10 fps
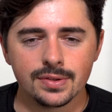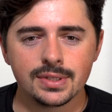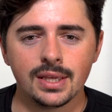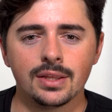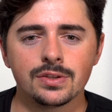you
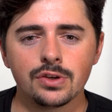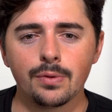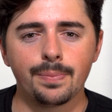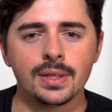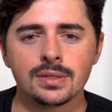see, the
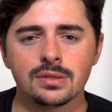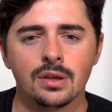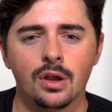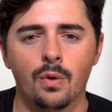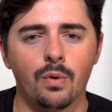
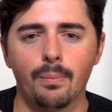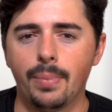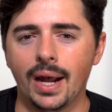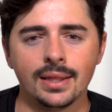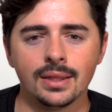serpents were
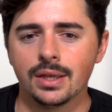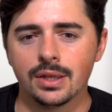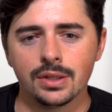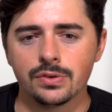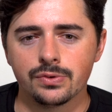biting the
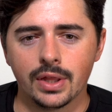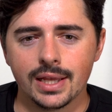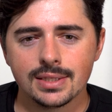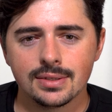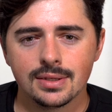
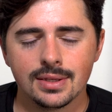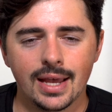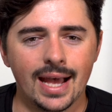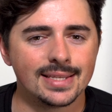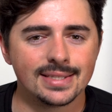Israelites
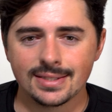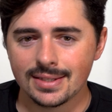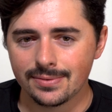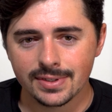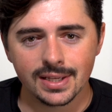as
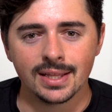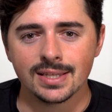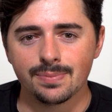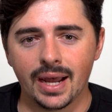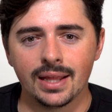sin
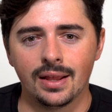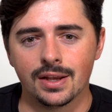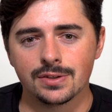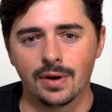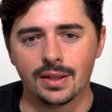is biting
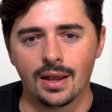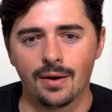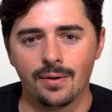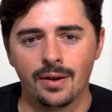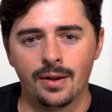us right now.